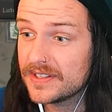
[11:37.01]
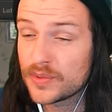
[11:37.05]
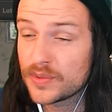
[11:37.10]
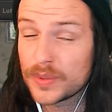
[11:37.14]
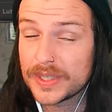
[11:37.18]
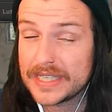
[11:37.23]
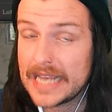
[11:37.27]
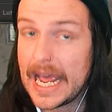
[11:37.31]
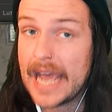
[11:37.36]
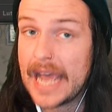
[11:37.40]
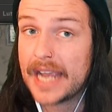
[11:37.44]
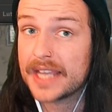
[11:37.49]
to
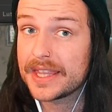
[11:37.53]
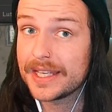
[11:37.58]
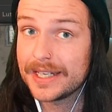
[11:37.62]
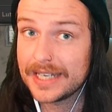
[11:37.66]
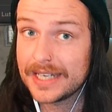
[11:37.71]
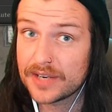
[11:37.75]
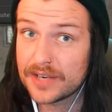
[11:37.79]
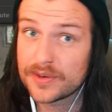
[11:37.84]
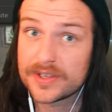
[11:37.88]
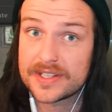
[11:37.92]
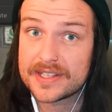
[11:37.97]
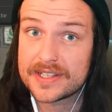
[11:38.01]
attack the
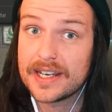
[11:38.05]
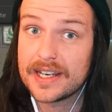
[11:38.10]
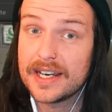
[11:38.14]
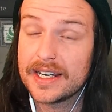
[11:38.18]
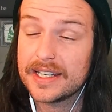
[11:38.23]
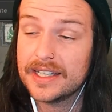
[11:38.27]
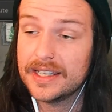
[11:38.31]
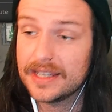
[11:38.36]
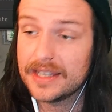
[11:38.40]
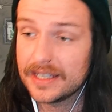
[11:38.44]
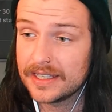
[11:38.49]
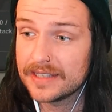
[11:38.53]
nearest
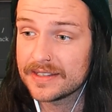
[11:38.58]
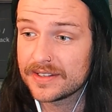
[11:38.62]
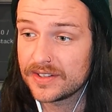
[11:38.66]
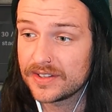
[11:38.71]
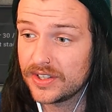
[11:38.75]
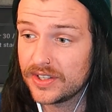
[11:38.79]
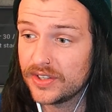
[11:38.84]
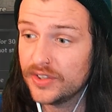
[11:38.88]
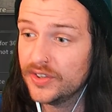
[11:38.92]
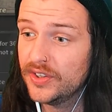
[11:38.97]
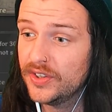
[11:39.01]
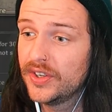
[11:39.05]
target that isn't
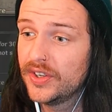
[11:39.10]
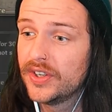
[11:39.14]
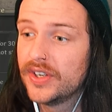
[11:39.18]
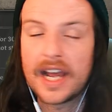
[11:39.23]
you.